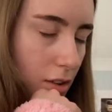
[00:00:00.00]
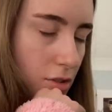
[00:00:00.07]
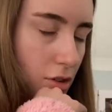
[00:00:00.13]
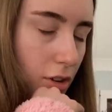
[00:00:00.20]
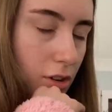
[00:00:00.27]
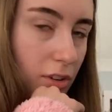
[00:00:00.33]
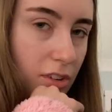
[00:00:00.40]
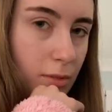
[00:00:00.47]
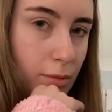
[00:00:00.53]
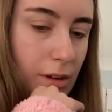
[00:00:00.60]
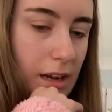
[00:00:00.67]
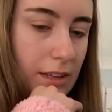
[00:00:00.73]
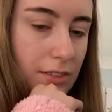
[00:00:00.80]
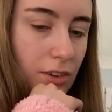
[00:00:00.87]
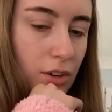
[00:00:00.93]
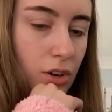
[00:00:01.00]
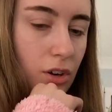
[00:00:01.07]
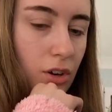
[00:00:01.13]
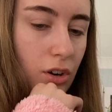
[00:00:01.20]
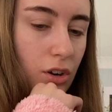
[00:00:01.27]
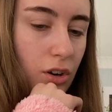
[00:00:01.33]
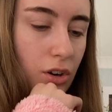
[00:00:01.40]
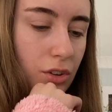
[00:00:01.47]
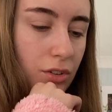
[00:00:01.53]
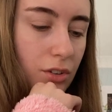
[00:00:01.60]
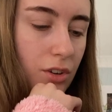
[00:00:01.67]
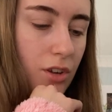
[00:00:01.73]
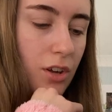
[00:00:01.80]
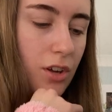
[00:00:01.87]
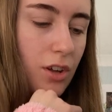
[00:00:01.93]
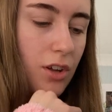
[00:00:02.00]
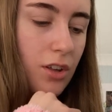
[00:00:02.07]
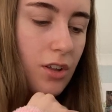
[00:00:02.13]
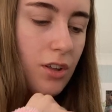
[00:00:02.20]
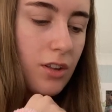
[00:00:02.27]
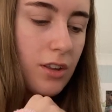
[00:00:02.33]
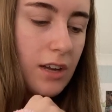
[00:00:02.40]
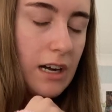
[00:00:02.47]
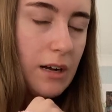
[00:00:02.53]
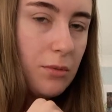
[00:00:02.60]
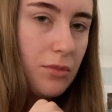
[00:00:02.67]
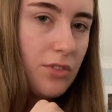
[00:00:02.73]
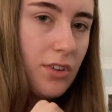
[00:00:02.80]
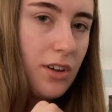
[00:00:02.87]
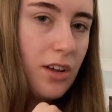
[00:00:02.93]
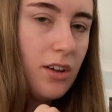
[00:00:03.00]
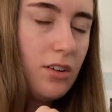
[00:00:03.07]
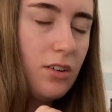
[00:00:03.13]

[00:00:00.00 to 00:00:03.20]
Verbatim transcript: Chocolate spread on the counter.